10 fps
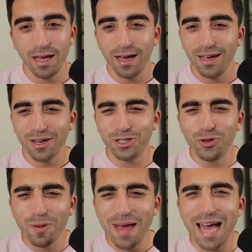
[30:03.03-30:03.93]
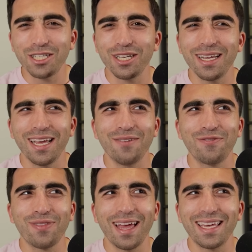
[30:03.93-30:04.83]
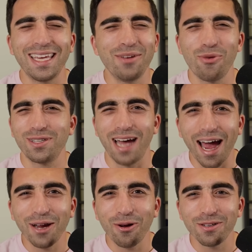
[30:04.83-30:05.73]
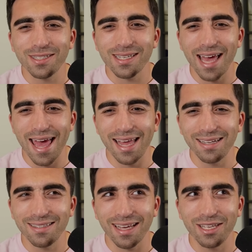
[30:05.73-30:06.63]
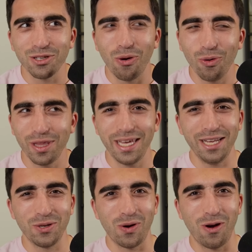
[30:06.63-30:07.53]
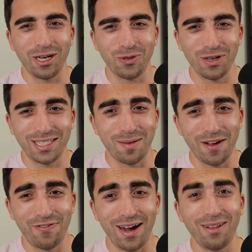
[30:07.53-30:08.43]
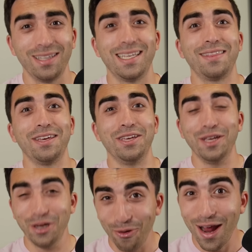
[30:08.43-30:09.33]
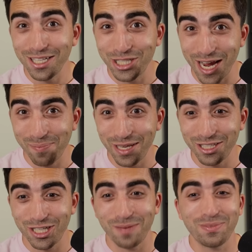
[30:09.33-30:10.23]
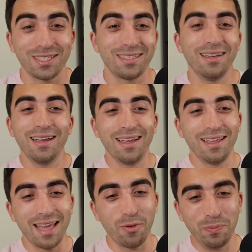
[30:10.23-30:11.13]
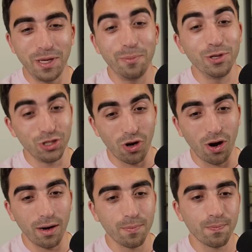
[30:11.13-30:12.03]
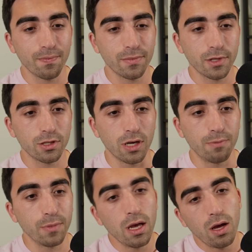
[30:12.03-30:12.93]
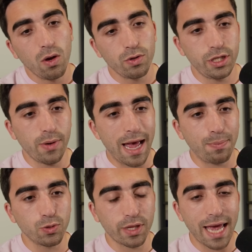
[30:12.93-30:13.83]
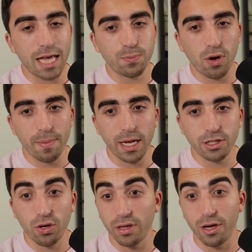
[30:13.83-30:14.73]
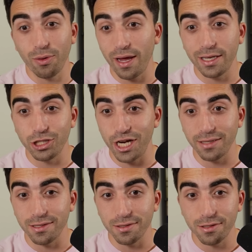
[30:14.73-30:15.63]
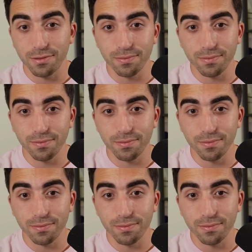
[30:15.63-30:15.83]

Could you imagine if, like, he retires and his only indoor hardcourt semifinal is at the year-end championships? That would be bizarre. So we'll see what happens with Casper. I mean, I certainly don't like his chances.